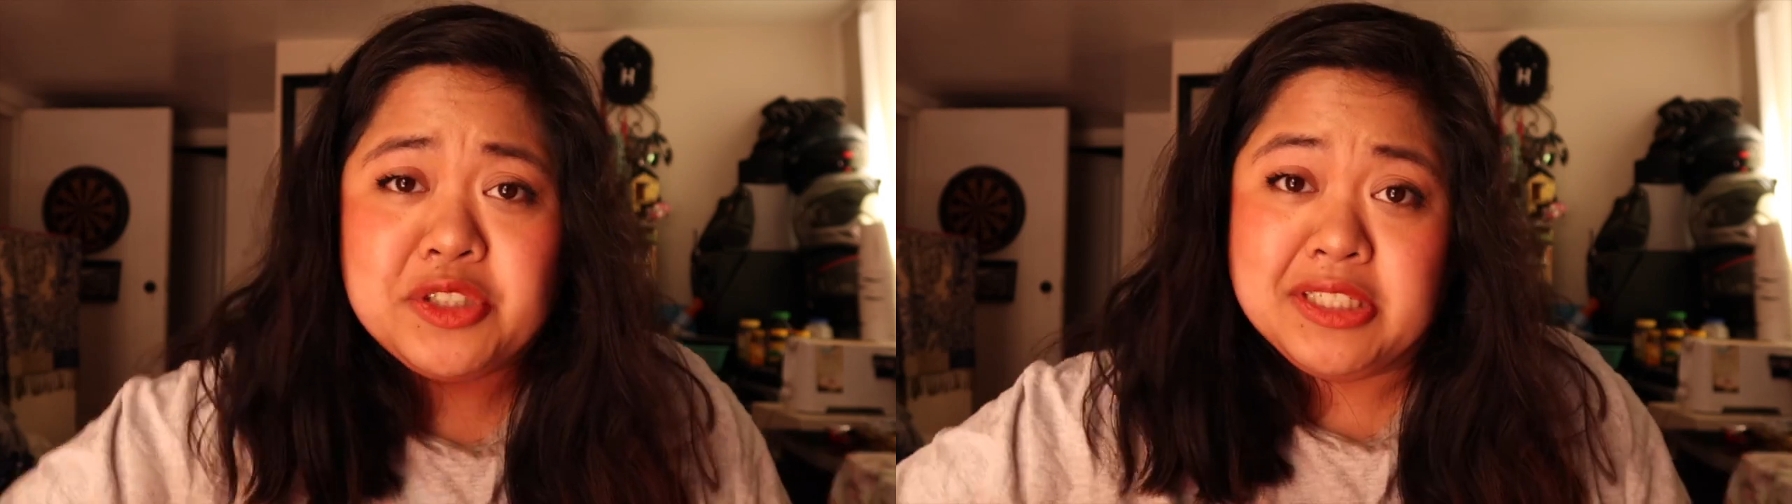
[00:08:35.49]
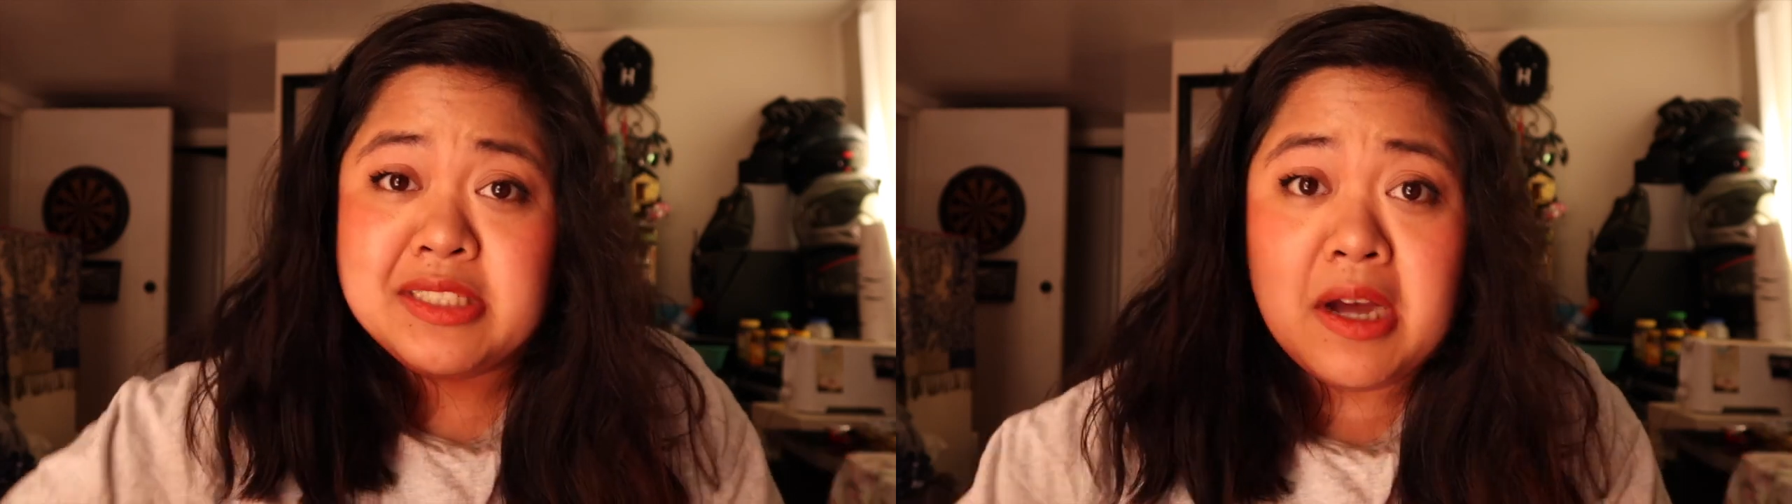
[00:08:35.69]

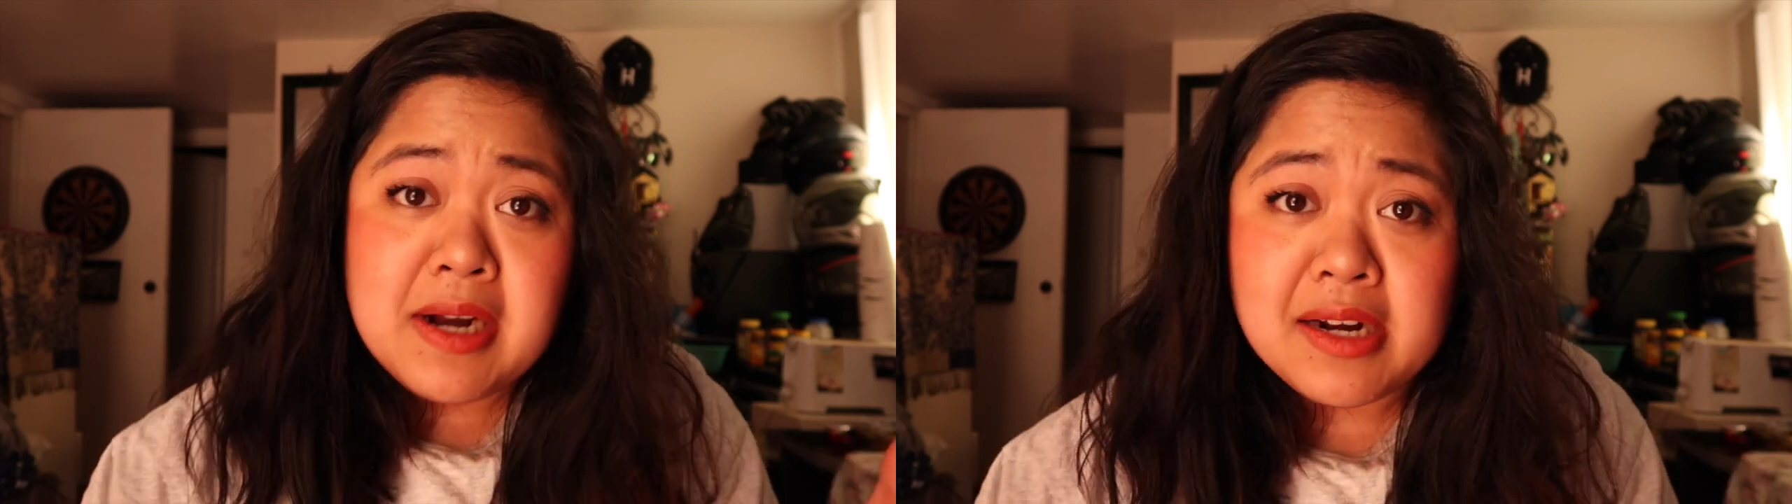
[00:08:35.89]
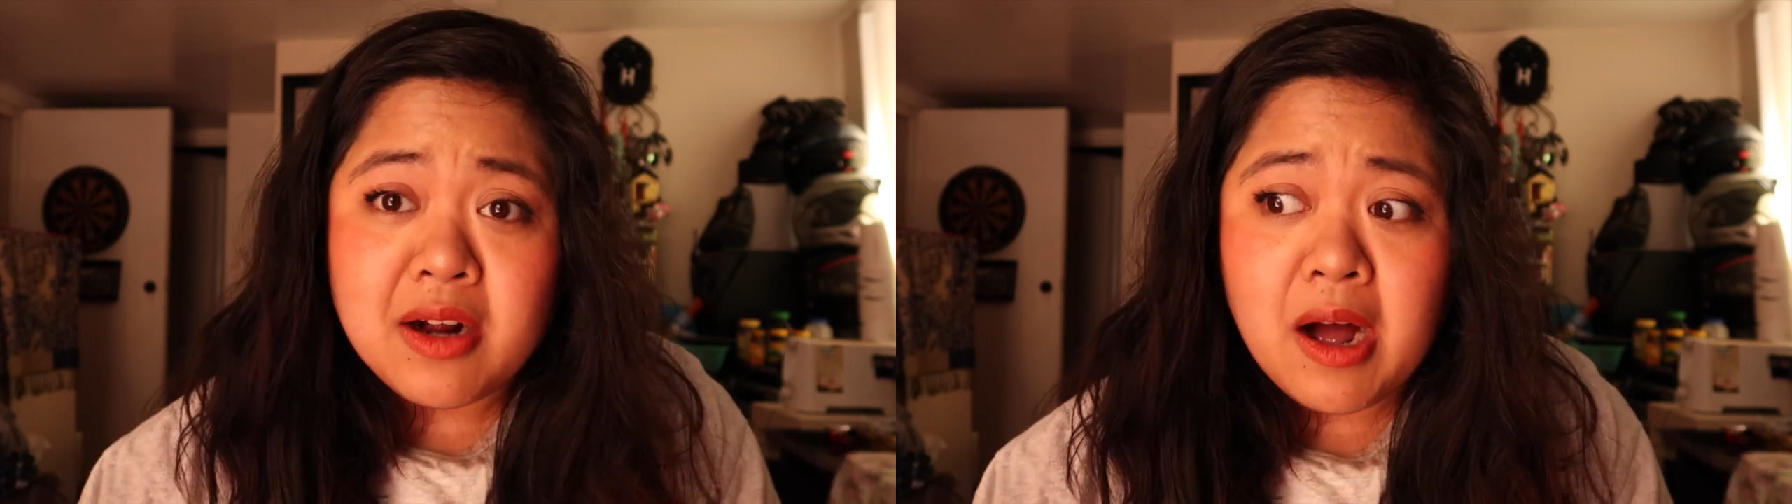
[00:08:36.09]
just got
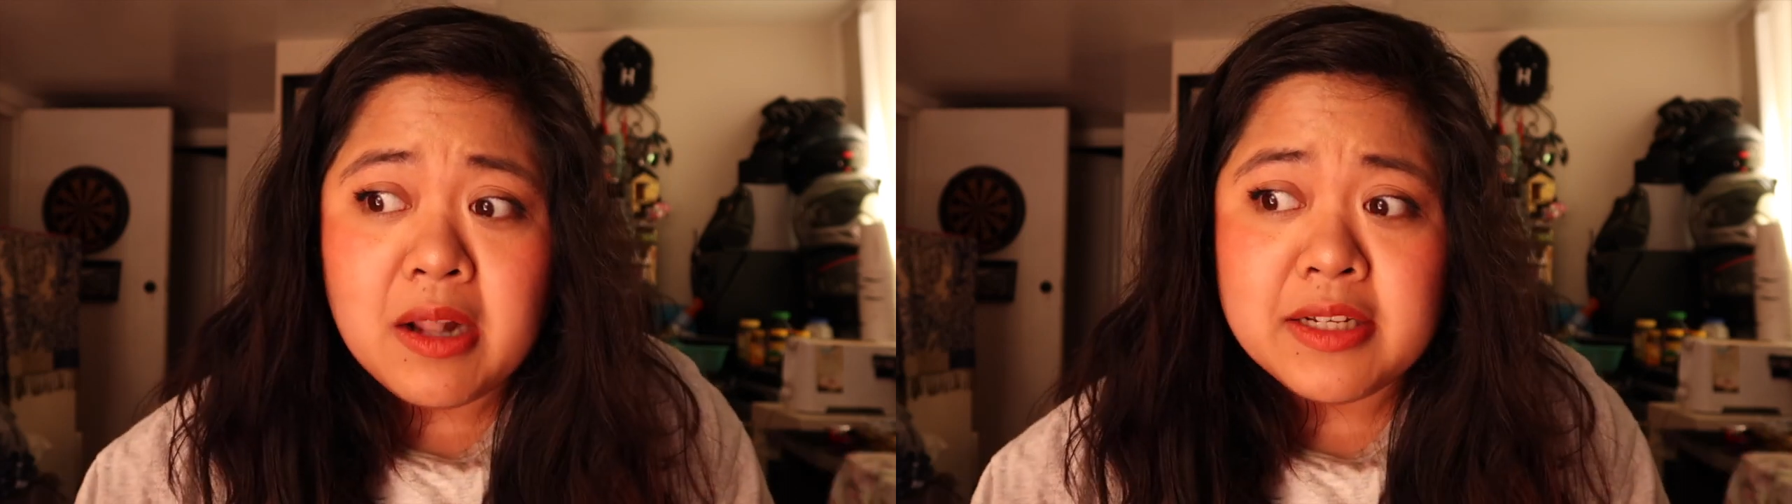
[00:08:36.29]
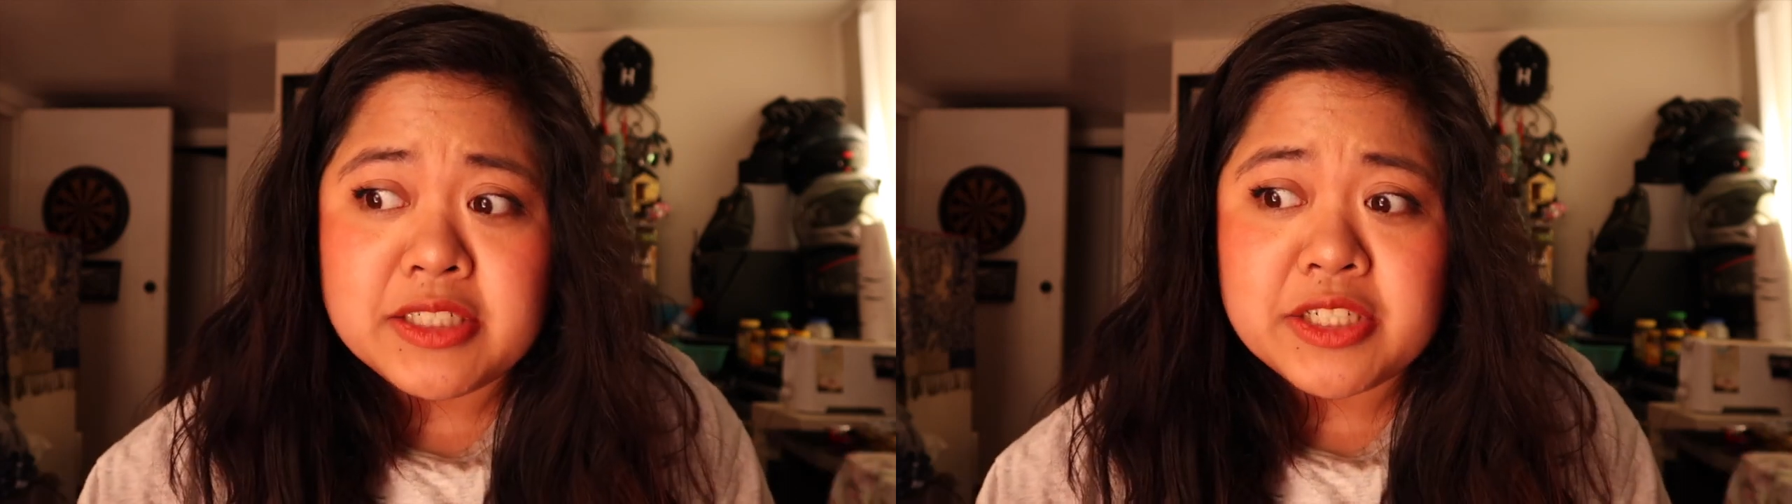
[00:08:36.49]
out of
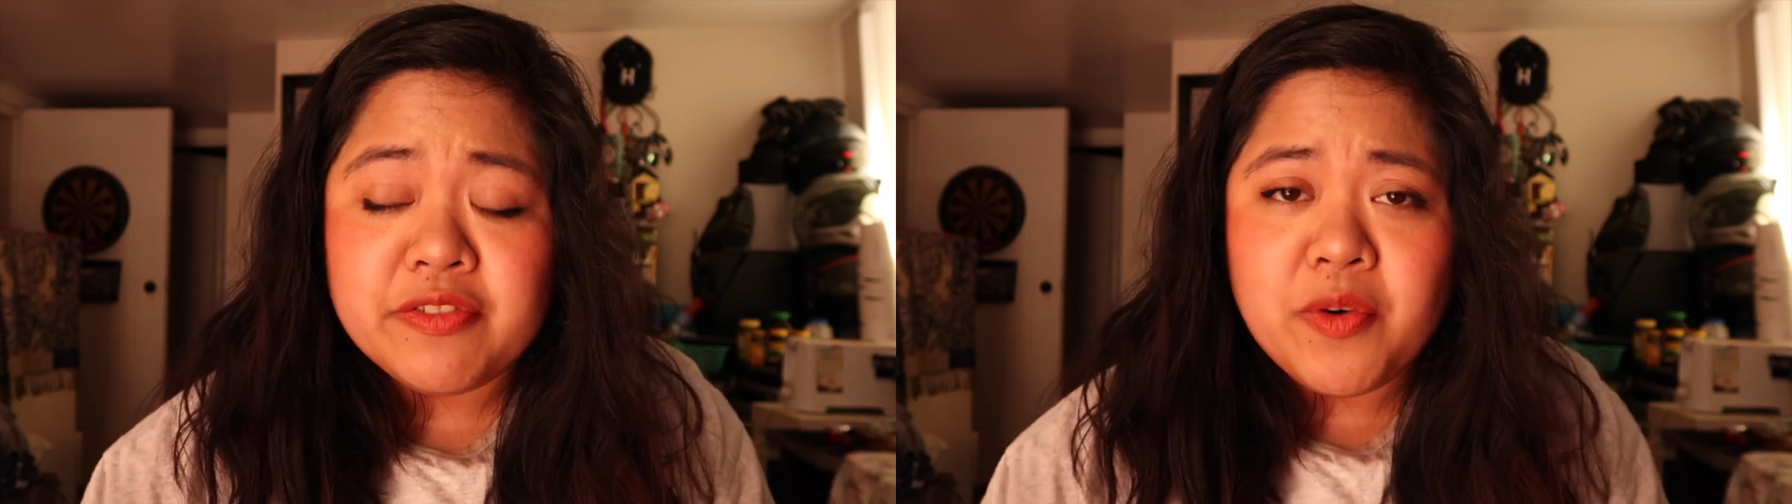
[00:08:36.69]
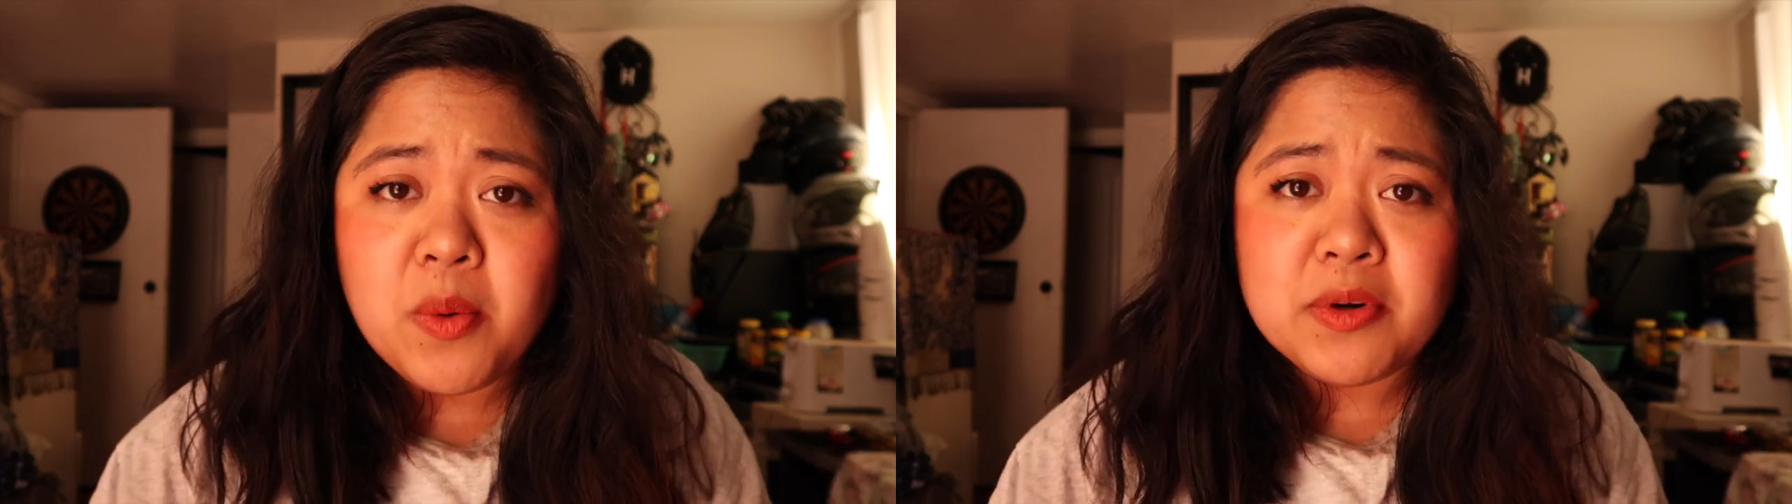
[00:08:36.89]
college, and
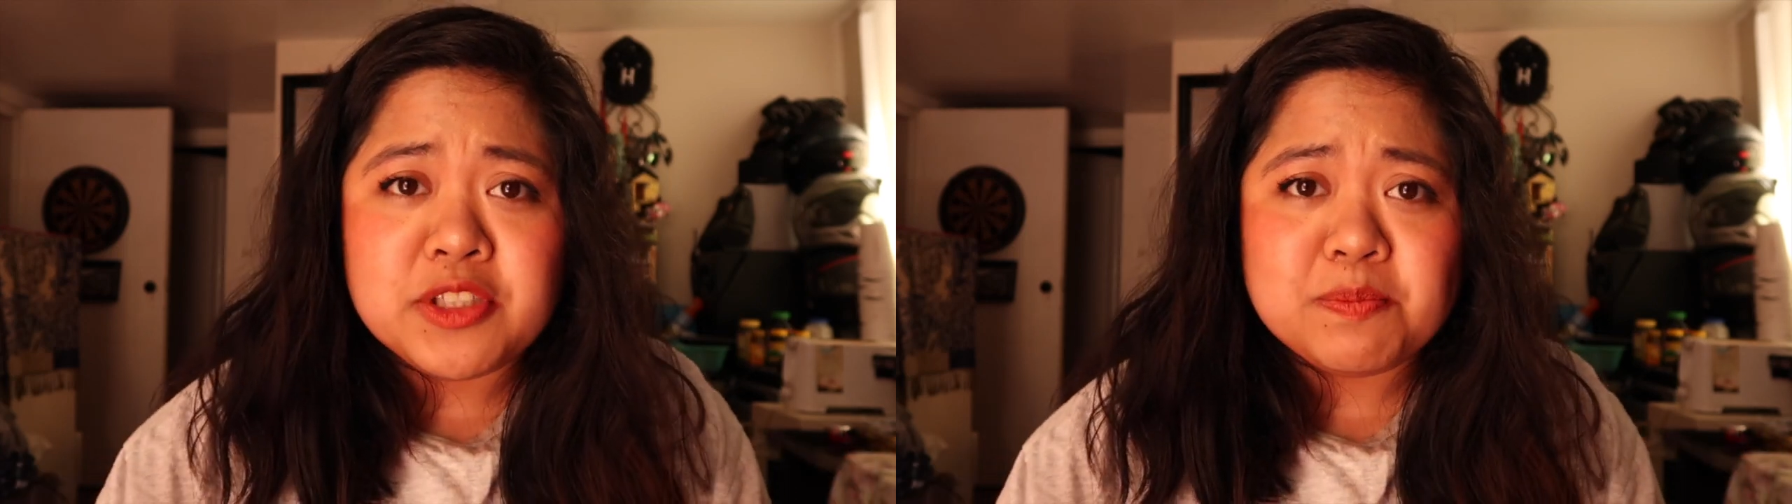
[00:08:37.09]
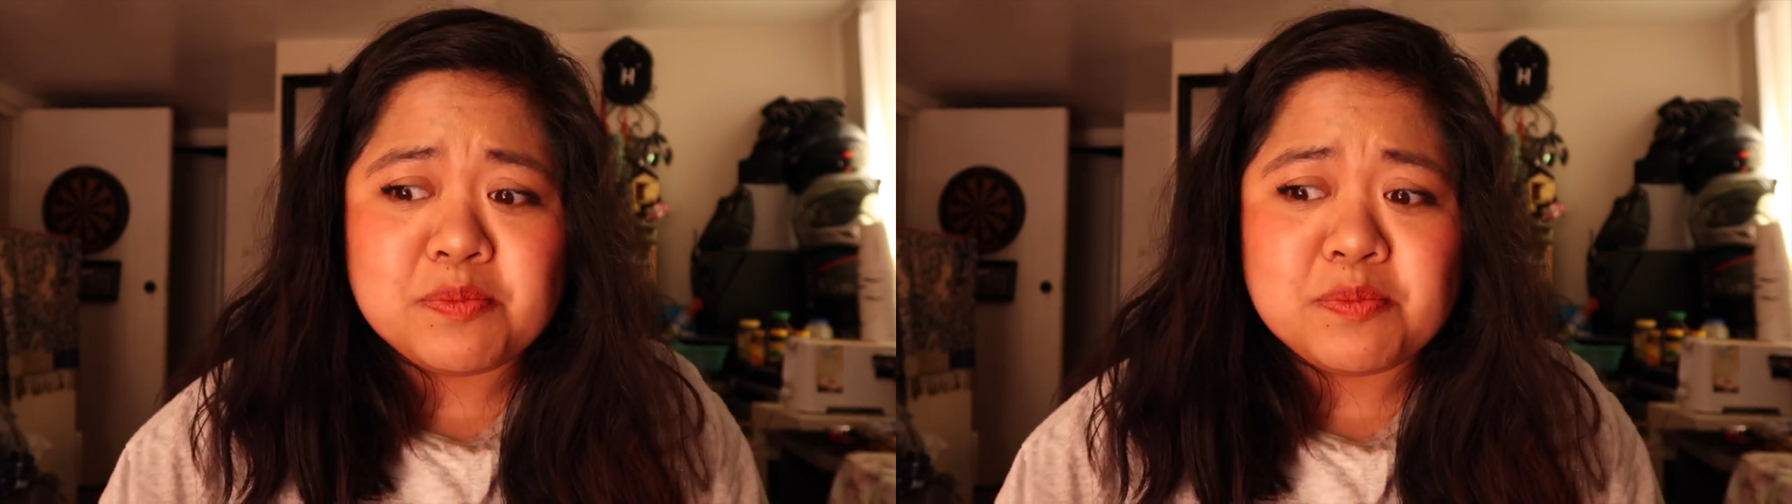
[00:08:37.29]
of course,